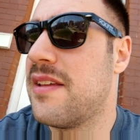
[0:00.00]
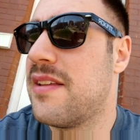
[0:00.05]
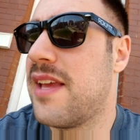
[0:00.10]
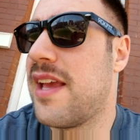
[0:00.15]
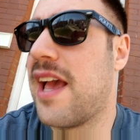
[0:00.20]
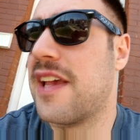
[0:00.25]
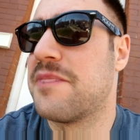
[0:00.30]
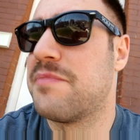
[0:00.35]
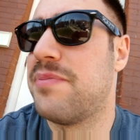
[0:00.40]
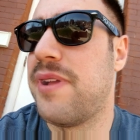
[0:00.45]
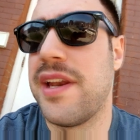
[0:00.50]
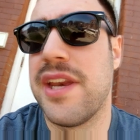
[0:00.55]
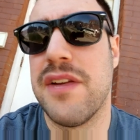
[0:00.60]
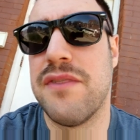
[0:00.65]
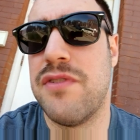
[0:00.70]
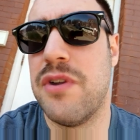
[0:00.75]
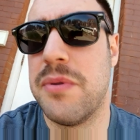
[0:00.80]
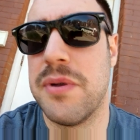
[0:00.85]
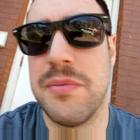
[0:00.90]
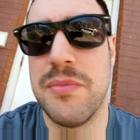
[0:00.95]
he has plenty
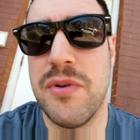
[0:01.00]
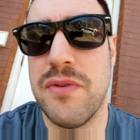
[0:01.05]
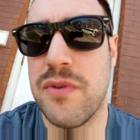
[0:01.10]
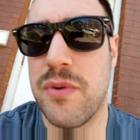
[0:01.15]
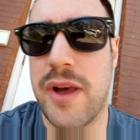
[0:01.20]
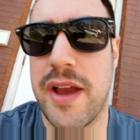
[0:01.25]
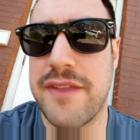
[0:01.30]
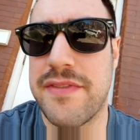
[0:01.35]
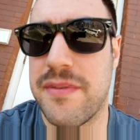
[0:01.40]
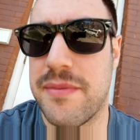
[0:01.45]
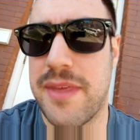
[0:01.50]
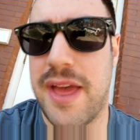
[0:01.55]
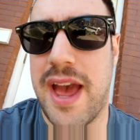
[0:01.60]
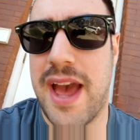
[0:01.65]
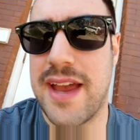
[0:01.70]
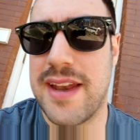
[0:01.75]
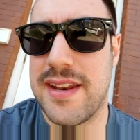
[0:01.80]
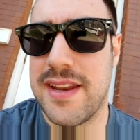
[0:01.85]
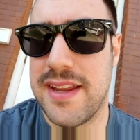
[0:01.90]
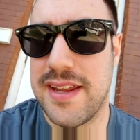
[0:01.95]
of room to move away from
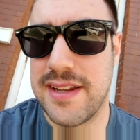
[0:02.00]
that.